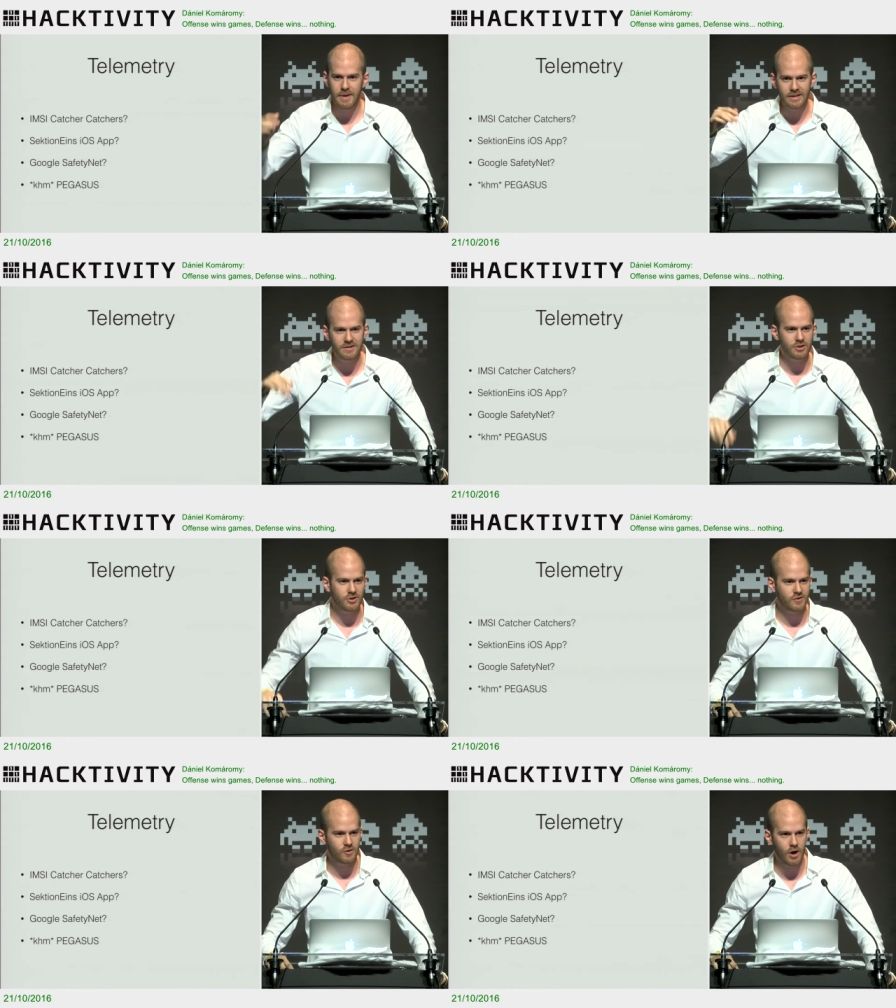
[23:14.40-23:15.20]
make
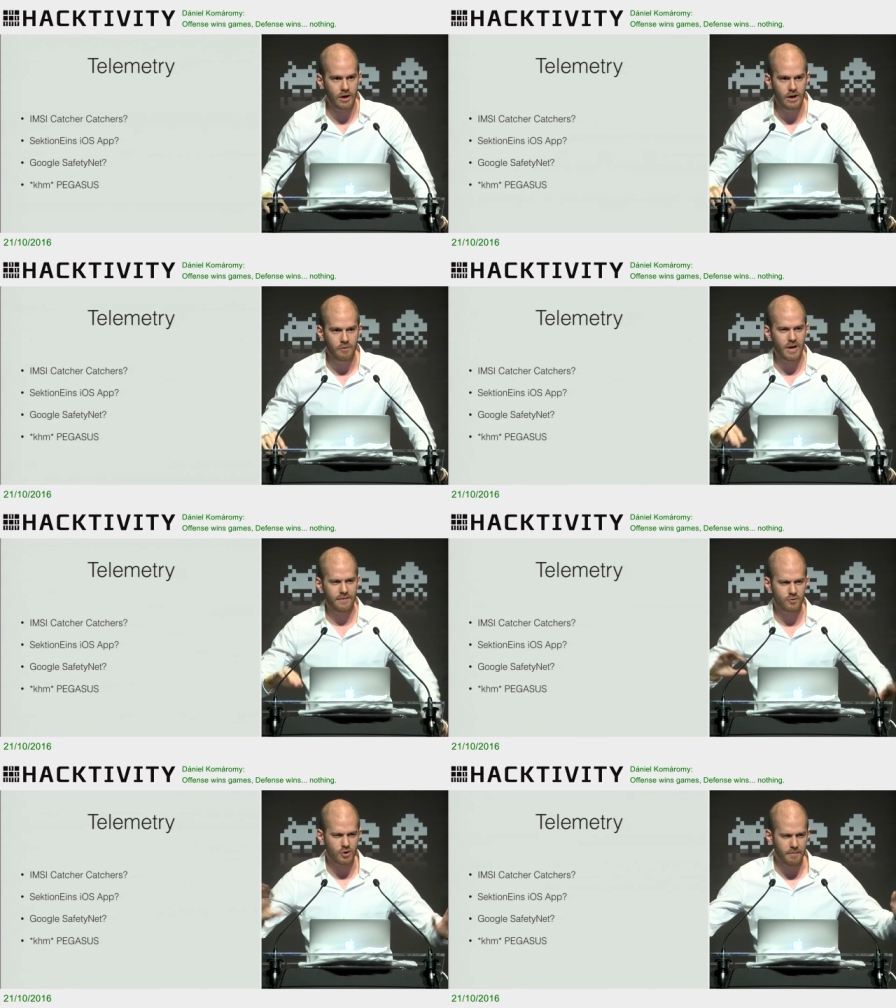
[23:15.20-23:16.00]
decisions on, we have
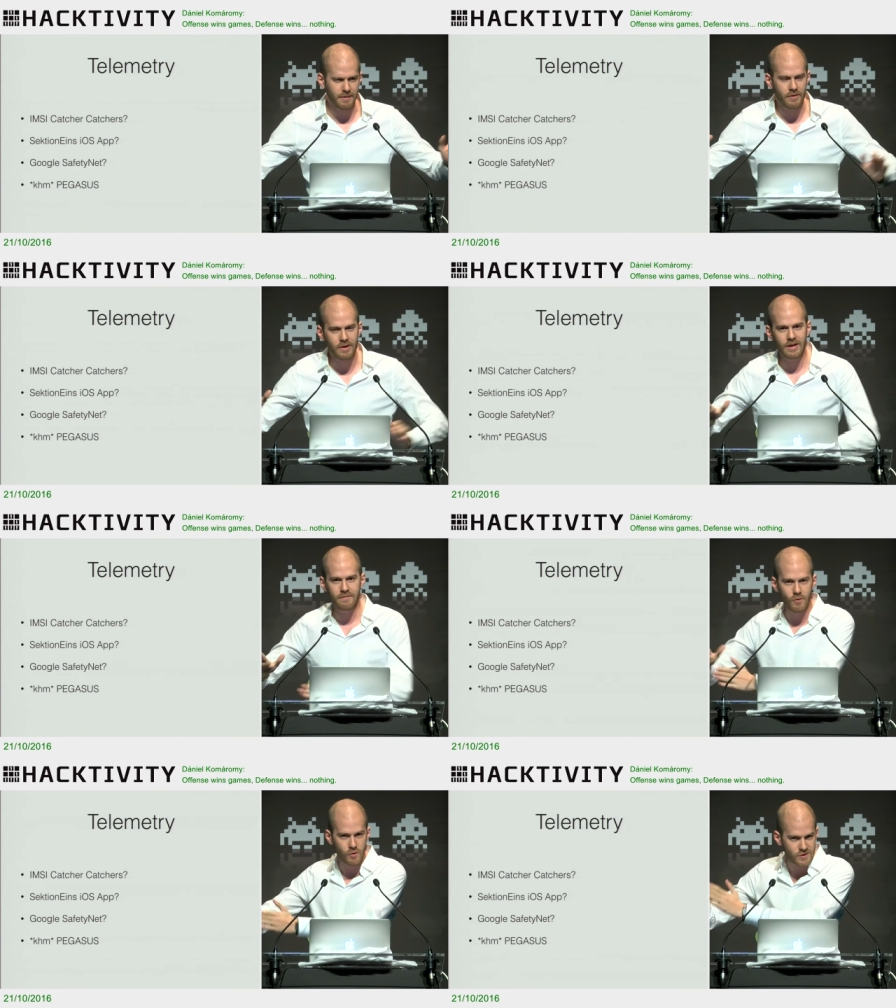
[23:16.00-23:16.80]
to drop everything and
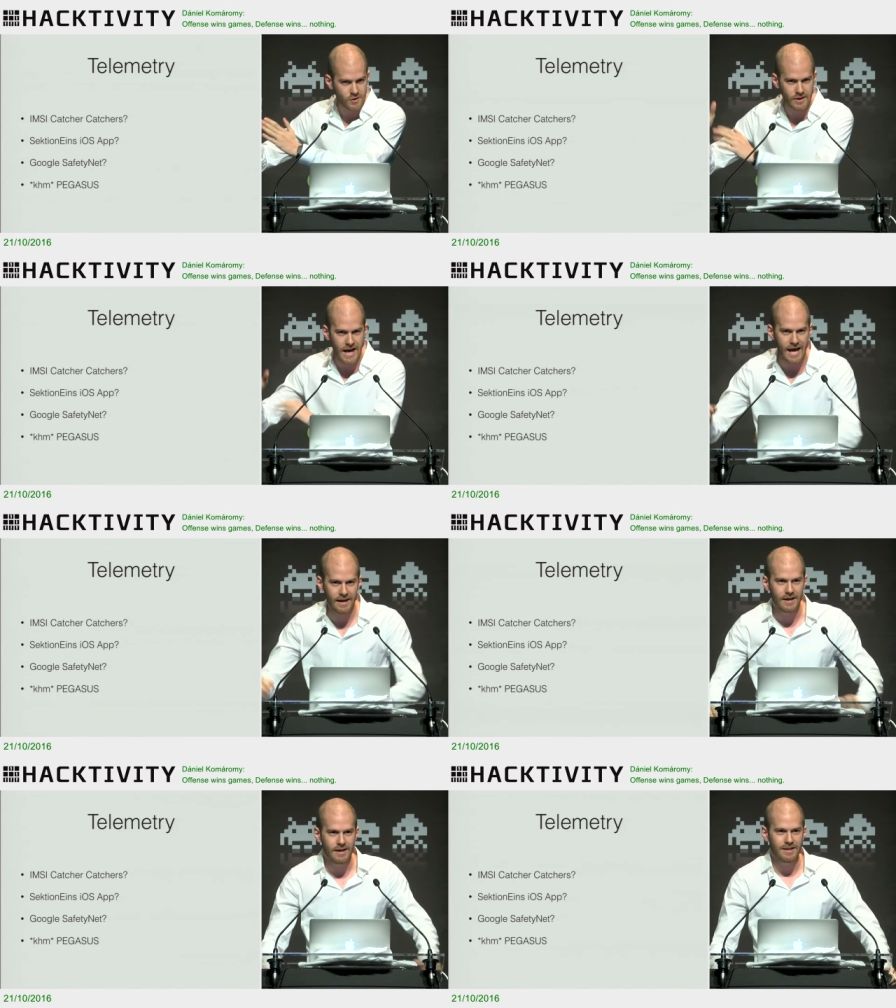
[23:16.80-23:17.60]
focus on
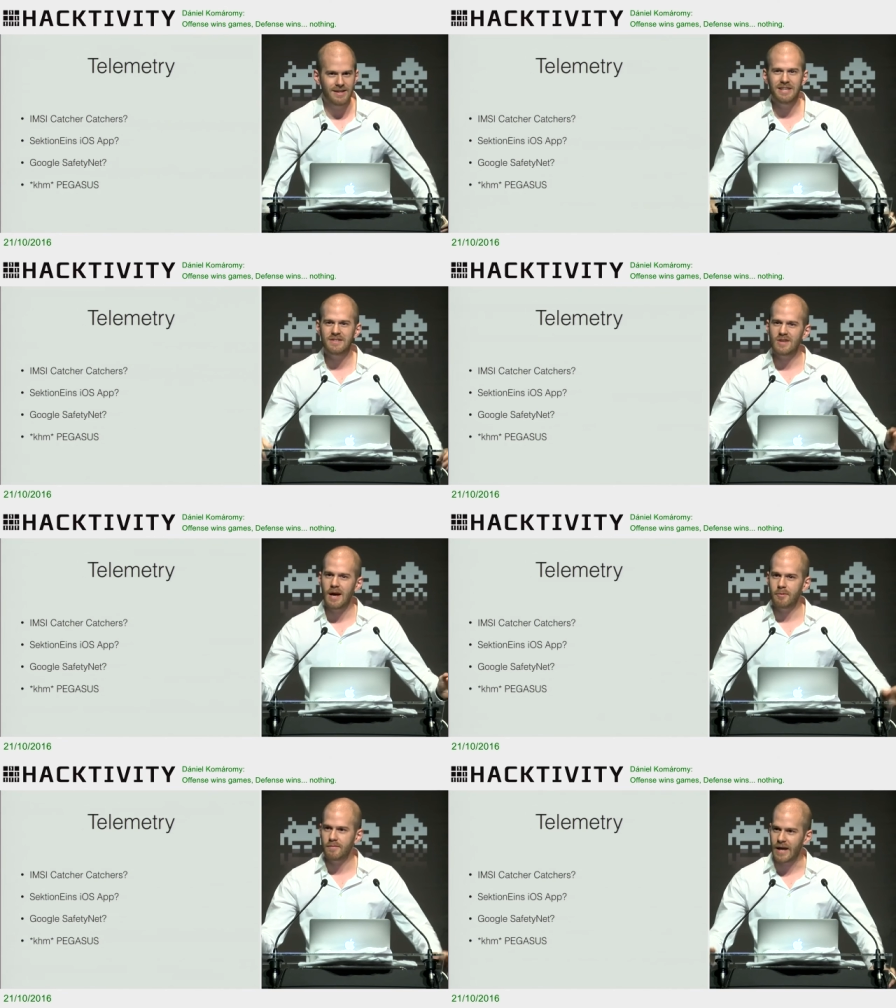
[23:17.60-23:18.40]
that, then these
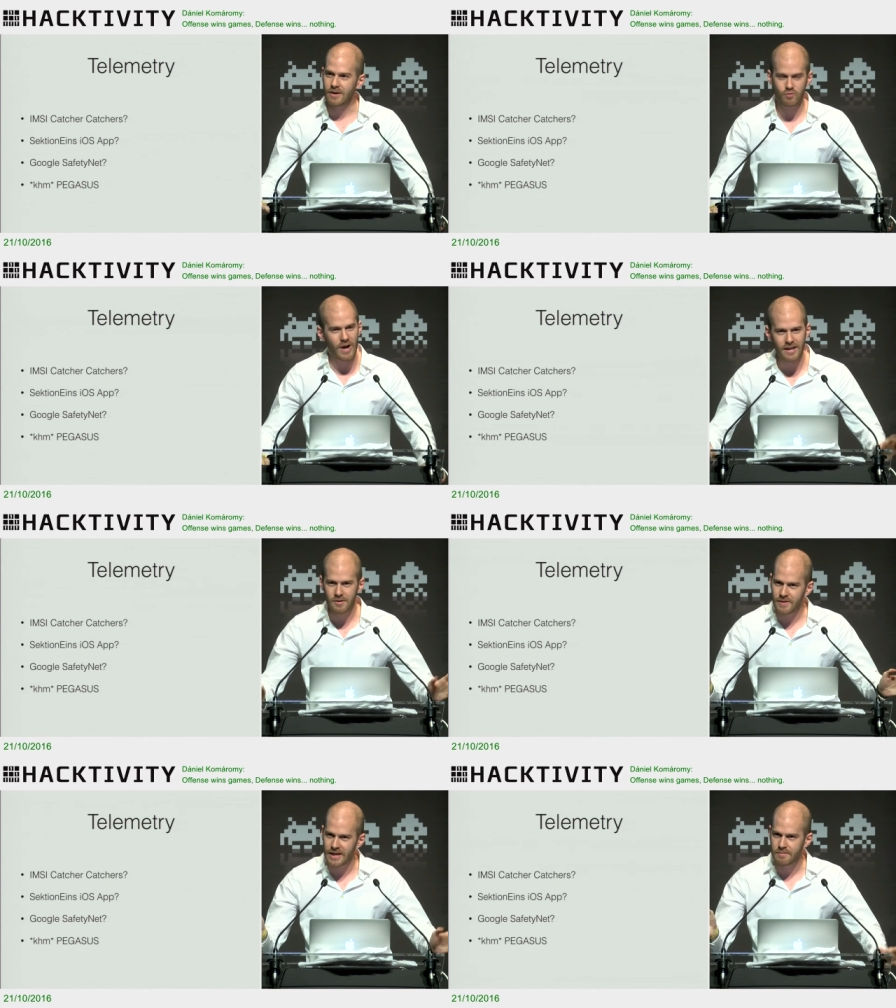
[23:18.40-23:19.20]
type of like
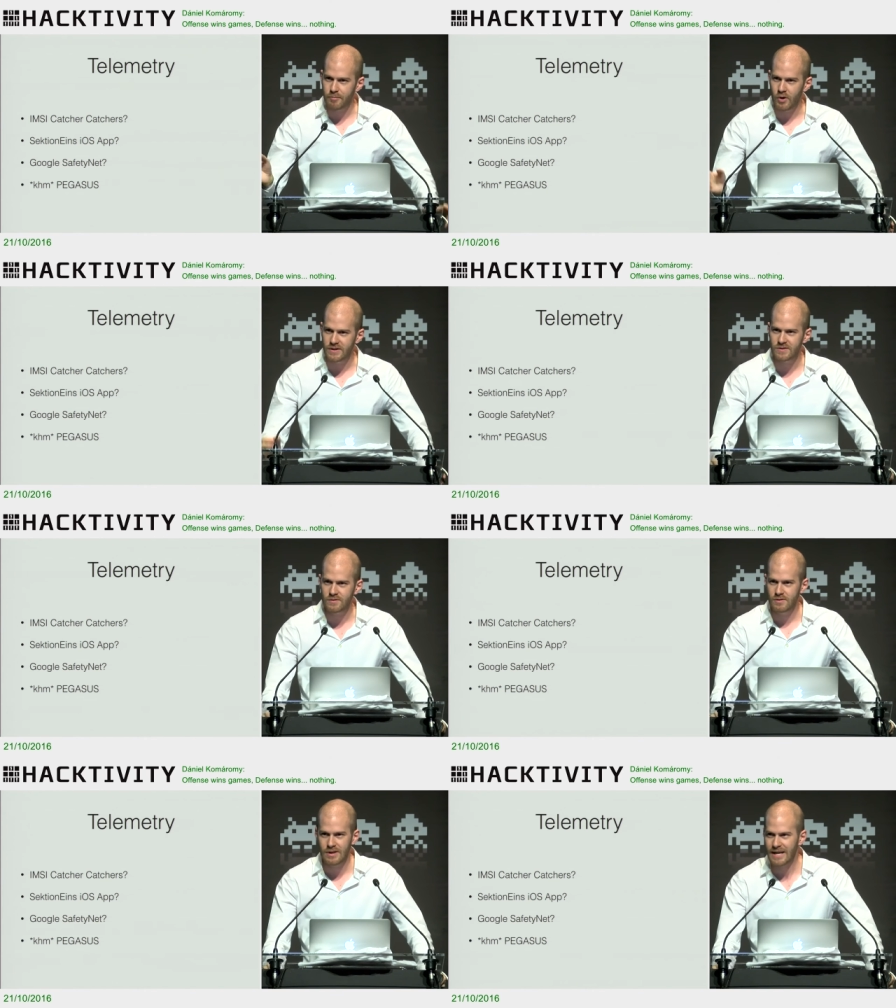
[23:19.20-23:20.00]
random data
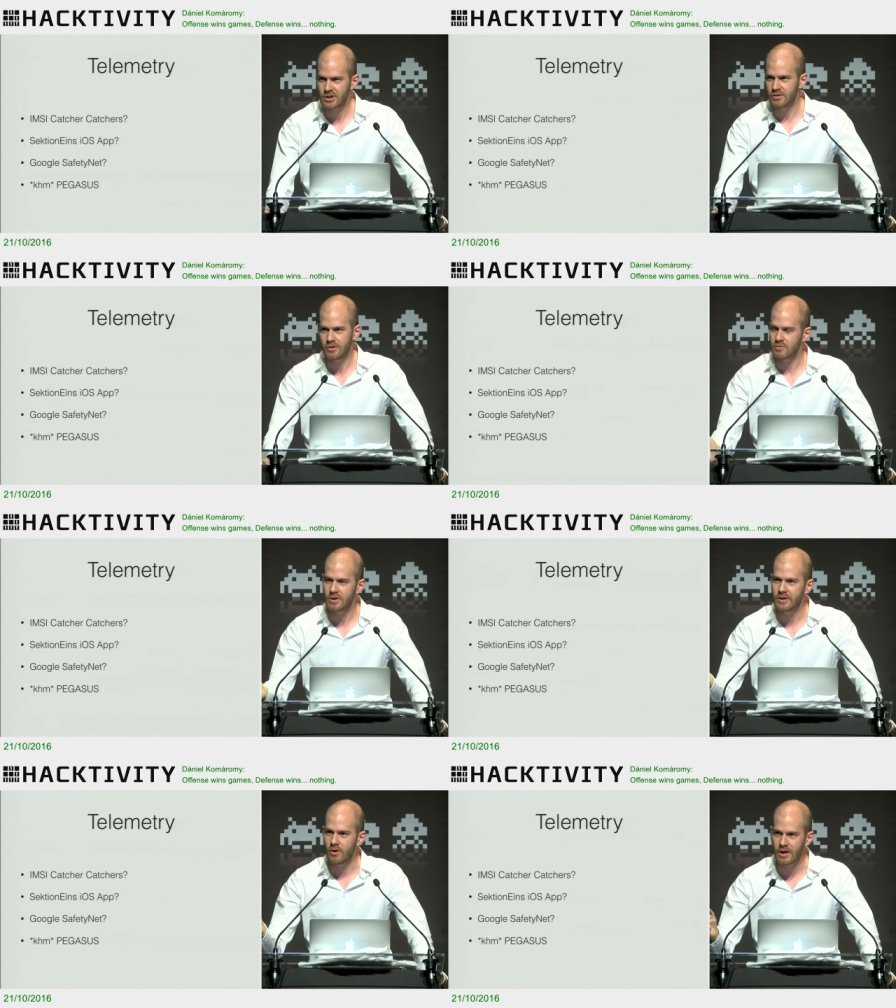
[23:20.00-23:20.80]
points actually
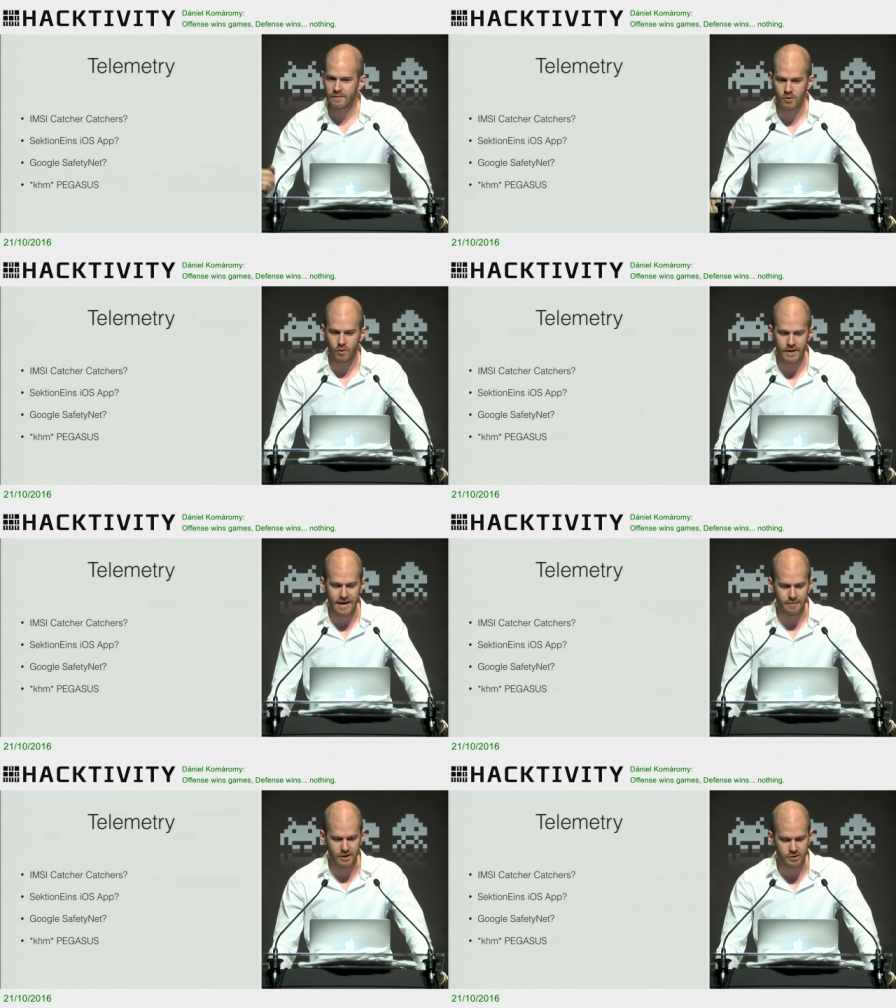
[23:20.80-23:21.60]
really don't give you all
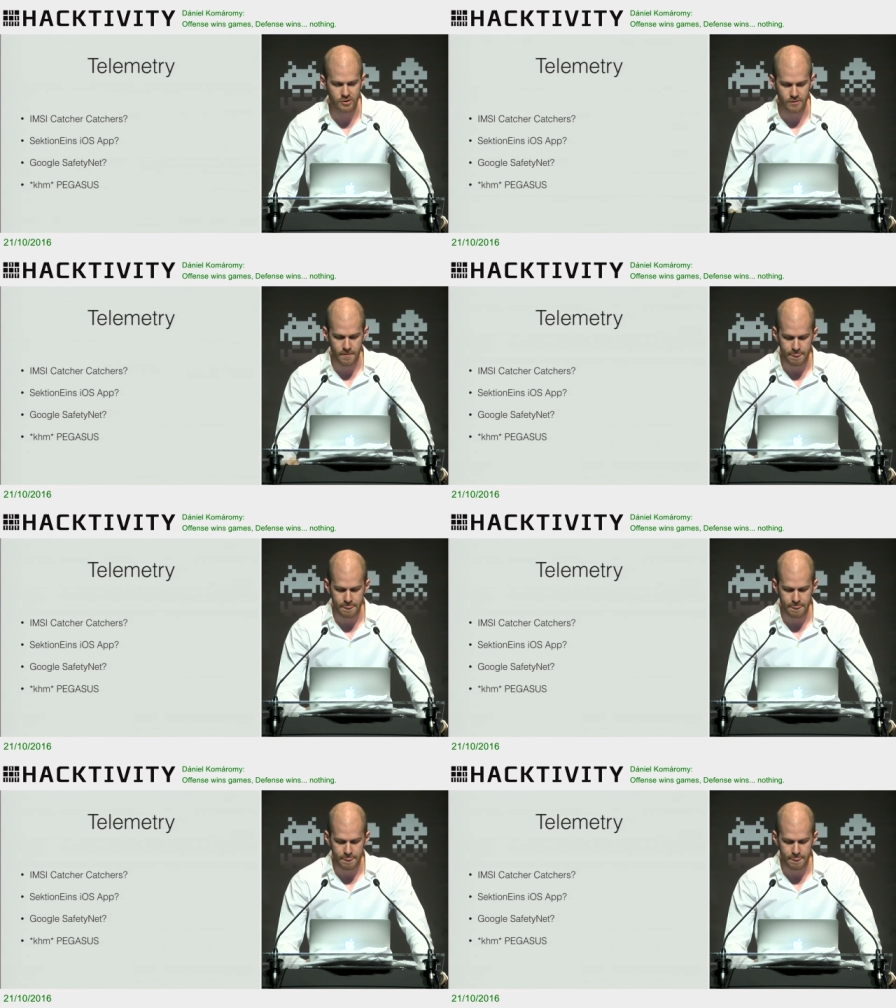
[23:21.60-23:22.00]
that much.